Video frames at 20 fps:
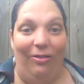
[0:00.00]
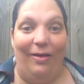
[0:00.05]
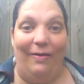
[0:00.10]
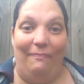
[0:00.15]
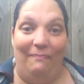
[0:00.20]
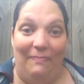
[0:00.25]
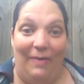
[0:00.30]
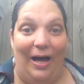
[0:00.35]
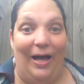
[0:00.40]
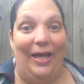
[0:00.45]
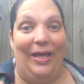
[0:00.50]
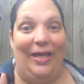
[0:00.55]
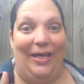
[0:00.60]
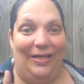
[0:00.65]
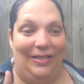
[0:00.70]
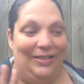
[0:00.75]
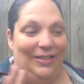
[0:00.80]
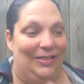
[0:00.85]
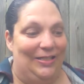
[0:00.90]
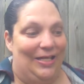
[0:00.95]
of my
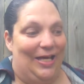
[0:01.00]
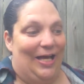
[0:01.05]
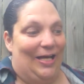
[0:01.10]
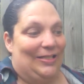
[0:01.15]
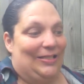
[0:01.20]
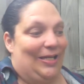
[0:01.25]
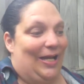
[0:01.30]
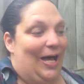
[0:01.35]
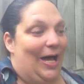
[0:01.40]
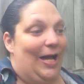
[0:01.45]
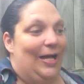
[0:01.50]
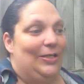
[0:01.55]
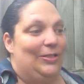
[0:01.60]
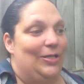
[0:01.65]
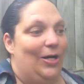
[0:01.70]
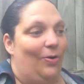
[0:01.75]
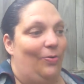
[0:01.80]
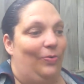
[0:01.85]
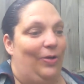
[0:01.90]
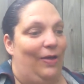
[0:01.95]
indie decks, and I
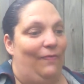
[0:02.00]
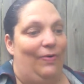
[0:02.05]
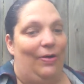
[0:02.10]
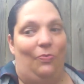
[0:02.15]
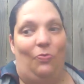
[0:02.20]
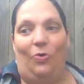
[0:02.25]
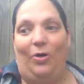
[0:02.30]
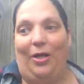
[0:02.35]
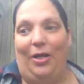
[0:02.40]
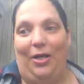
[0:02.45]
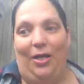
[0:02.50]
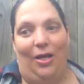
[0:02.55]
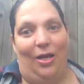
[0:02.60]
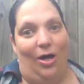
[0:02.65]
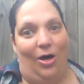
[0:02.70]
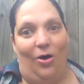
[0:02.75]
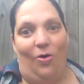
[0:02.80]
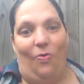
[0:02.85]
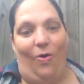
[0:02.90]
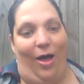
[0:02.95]
don't even want to
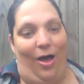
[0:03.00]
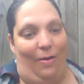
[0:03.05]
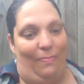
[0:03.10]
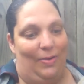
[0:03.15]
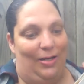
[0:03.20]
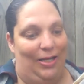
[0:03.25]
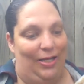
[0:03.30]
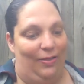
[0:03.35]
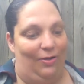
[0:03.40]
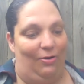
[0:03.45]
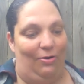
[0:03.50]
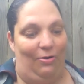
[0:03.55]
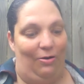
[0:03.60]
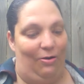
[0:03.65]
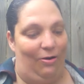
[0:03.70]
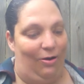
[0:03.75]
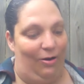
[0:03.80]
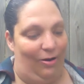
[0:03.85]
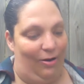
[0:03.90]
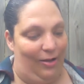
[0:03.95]
know how many there
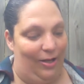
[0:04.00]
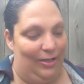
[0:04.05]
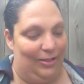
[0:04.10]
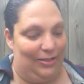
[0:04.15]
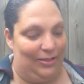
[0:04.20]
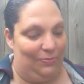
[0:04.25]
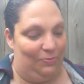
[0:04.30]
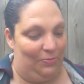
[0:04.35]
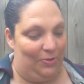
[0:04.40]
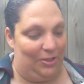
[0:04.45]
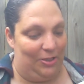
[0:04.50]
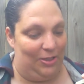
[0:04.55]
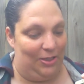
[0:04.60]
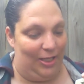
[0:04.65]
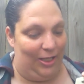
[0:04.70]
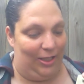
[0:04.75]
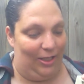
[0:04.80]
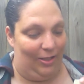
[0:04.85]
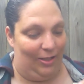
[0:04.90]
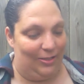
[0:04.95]
are. It's
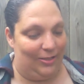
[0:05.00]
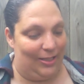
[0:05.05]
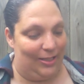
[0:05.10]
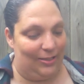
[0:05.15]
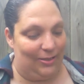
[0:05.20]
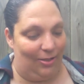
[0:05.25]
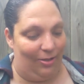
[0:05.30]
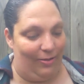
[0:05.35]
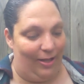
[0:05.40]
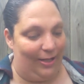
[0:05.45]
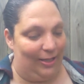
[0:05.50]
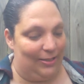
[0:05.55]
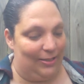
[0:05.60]
ridiculous. Like I